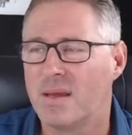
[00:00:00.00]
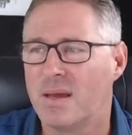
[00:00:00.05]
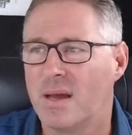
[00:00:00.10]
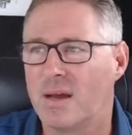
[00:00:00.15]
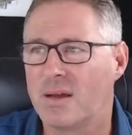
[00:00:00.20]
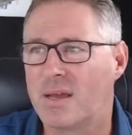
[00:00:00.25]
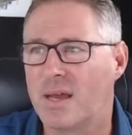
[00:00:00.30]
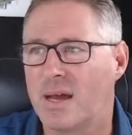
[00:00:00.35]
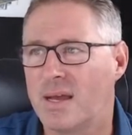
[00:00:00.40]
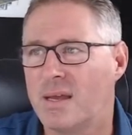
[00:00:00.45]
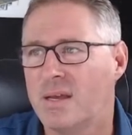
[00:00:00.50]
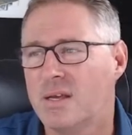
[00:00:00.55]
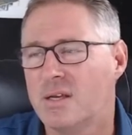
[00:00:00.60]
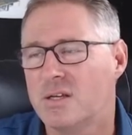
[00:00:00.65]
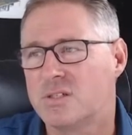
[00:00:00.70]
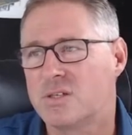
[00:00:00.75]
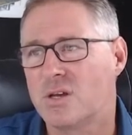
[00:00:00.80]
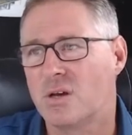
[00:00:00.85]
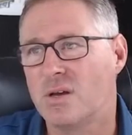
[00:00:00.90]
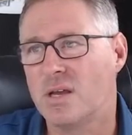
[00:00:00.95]
Okay,
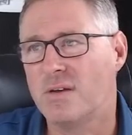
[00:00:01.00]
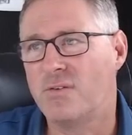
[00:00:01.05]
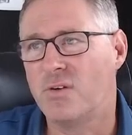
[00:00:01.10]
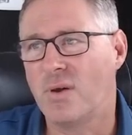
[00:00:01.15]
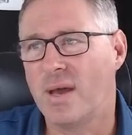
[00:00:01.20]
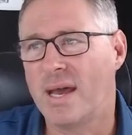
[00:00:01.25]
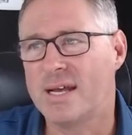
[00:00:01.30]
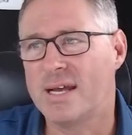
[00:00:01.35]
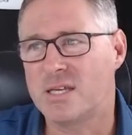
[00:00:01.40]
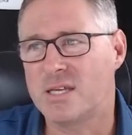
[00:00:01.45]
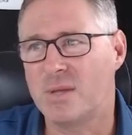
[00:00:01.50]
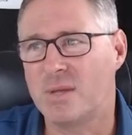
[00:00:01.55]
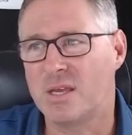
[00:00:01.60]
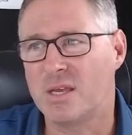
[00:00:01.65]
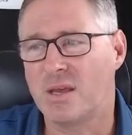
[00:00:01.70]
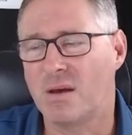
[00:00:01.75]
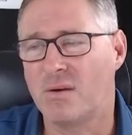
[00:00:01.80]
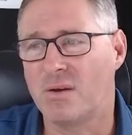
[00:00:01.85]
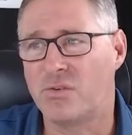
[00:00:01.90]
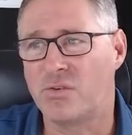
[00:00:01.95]
so if you had something
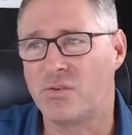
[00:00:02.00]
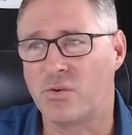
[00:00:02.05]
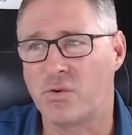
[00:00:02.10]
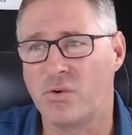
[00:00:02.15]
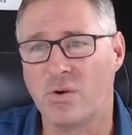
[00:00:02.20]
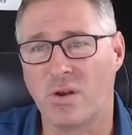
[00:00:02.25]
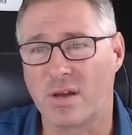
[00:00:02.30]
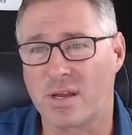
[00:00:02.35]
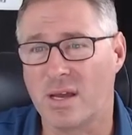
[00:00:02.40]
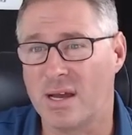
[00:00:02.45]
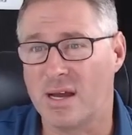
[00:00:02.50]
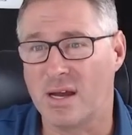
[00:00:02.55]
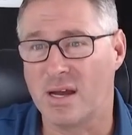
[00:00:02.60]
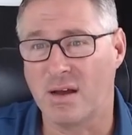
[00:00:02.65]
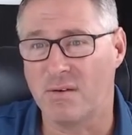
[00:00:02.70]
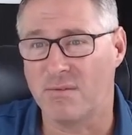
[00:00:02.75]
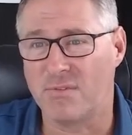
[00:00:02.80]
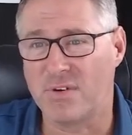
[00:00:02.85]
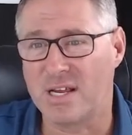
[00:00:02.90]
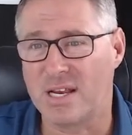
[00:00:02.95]
going through like
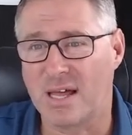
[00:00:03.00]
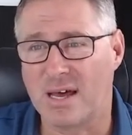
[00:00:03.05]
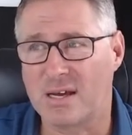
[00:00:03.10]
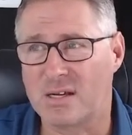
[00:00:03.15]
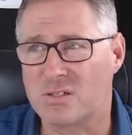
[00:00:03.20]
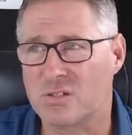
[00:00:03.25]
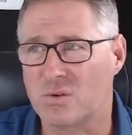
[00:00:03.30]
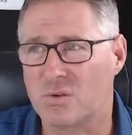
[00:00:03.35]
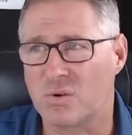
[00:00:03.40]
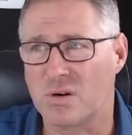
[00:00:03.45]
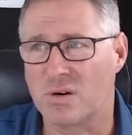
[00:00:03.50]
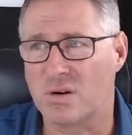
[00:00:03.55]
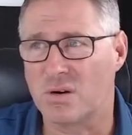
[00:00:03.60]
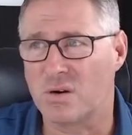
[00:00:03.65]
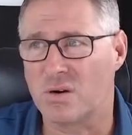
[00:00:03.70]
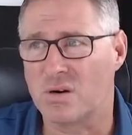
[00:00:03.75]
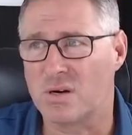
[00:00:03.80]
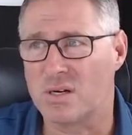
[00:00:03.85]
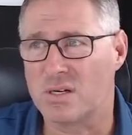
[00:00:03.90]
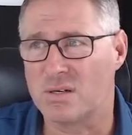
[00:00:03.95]
a Velux
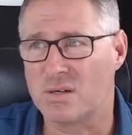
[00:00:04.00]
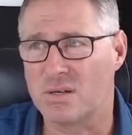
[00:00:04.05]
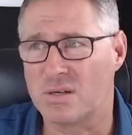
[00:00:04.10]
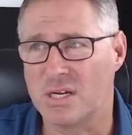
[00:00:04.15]
or